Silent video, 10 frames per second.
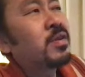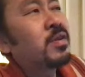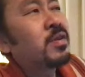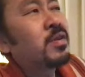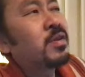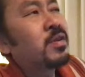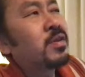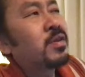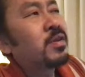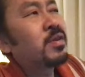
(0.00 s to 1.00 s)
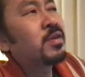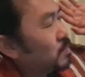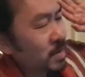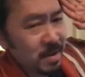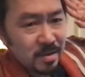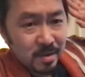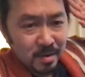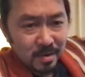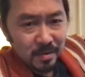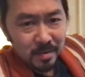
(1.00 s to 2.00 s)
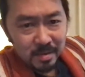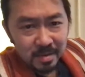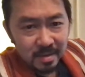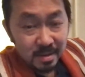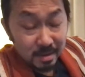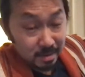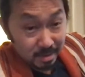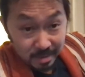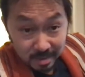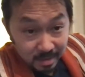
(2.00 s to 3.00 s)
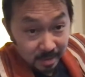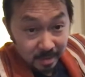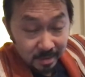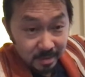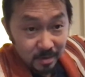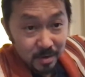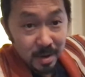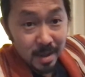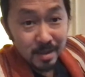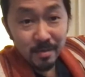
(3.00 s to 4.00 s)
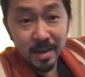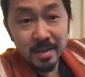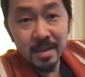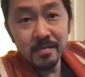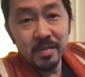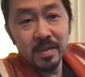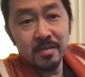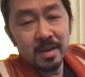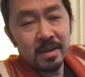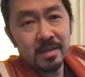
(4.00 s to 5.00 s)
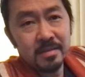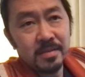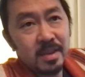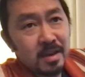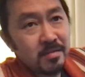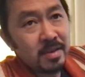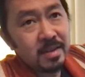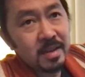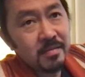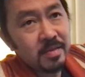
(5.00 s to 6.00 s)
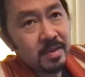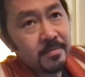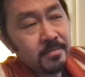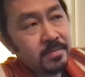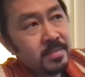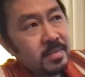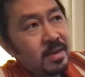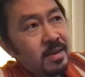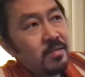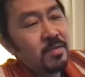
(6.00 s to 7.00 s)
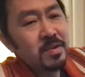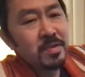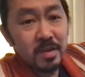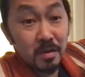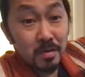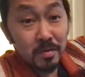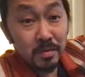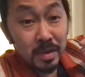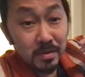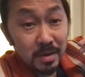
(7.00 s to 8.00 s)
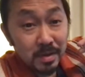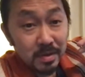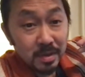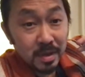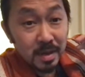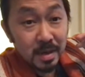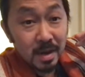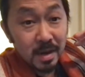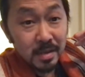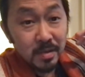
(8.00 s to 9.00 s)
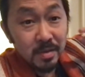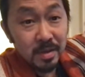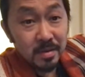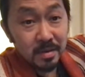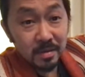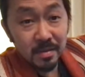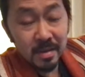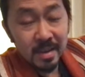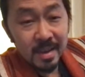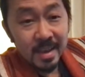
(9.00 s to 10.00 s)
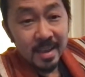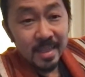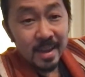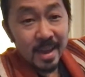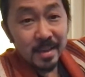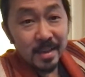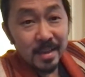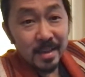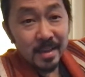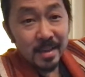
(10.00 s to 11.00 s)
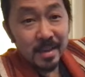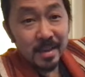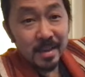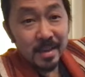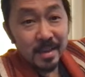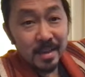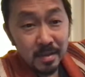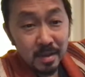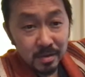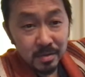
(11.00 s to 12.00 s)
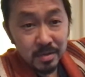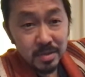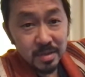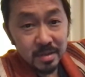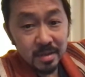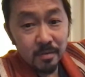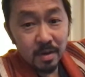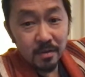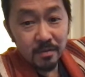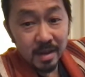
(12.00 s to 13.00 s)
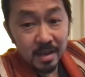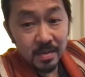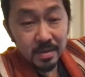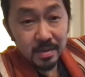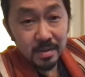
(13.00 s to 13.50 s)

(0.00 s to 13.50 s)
in God's green earth, because your God created everything, right? God created everything. We are the only creatures in God's green earth that has a fucking notion of what Friday is.